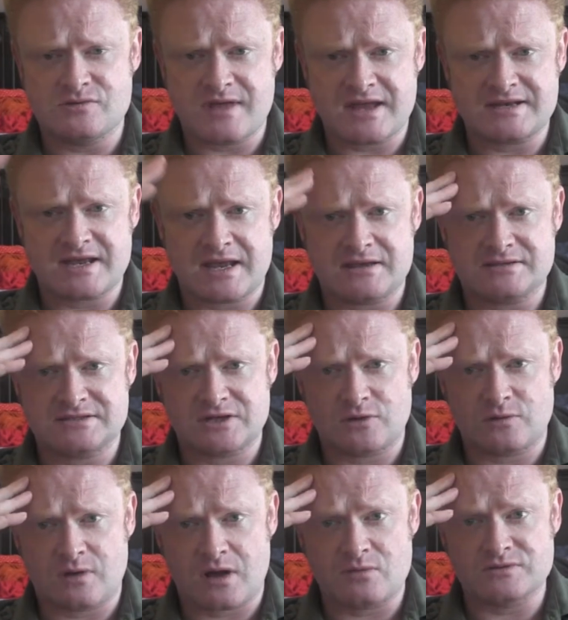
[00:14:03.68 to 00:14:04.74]
that day,
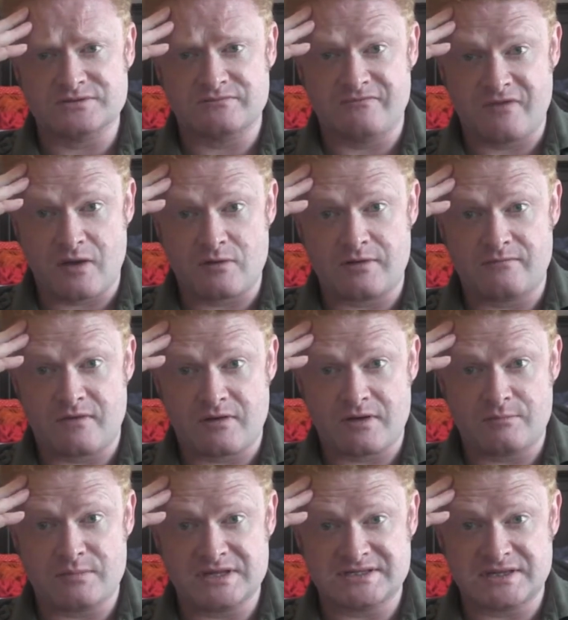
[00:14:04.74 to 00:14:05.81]
so I was very,
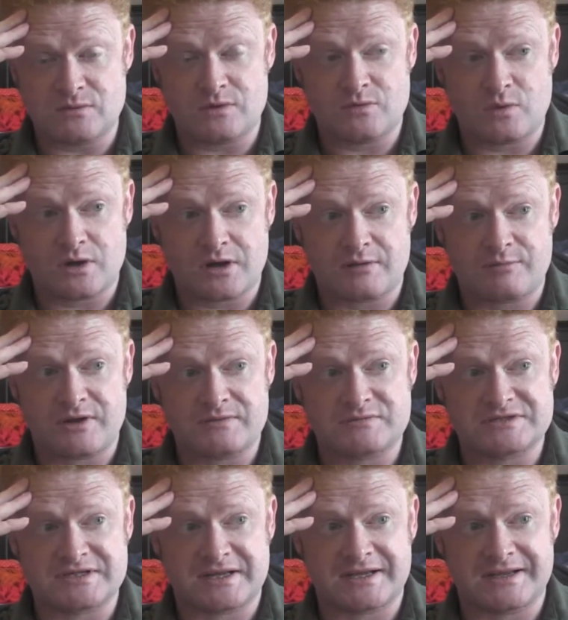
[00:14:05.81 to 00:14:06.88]
very busy with work. But it
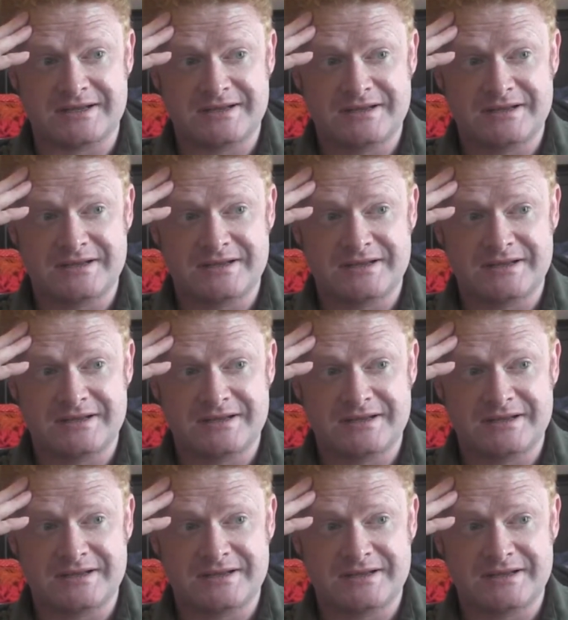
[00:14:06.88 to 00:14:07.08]
was like,